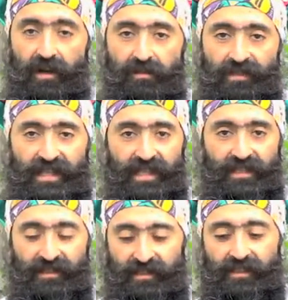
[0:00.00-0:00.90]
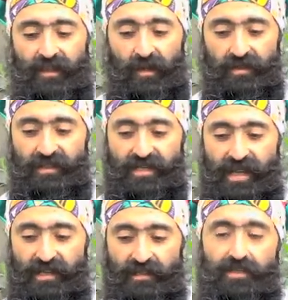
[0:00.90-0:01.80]
culminated in a
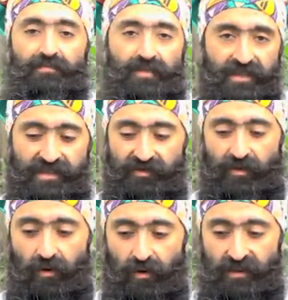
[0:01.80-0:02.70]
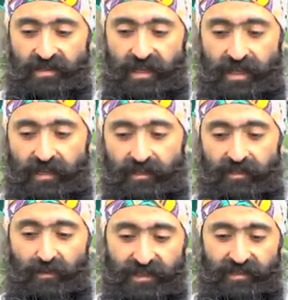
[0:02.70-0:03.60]
co-designed immersive course
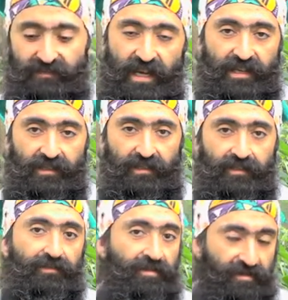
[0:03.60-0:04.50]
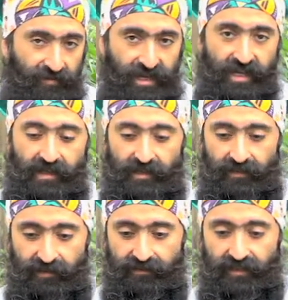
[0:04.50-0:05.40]
that was divided into three
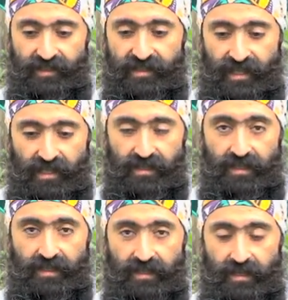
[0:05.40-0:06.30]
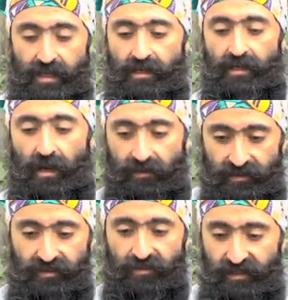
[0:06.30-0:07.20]
different stages,
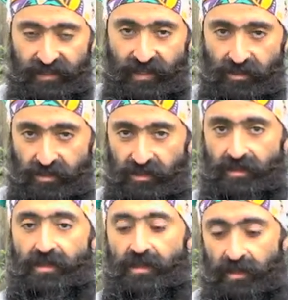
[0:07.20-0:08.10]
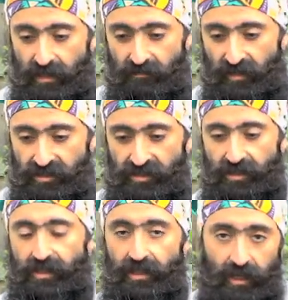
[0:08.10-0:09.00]
contextualization,
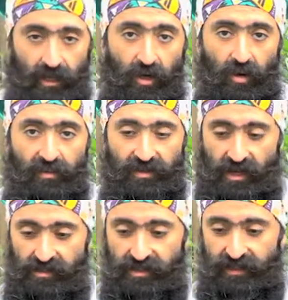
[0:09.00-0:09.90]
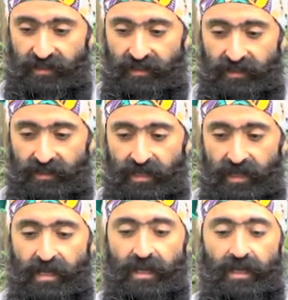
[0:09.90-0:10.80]
immersion, and co-production.
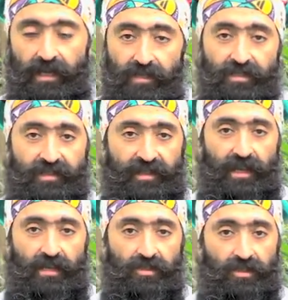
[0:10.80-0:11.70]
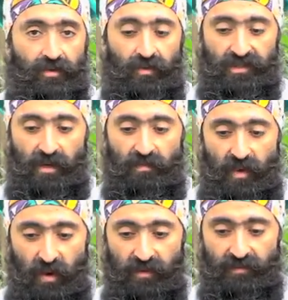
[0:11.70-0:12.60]
Each stage was
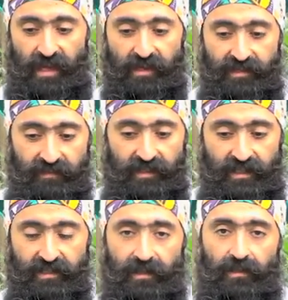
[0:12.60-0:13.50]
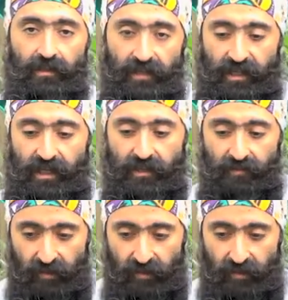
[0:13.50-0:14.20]
composed by activities looking at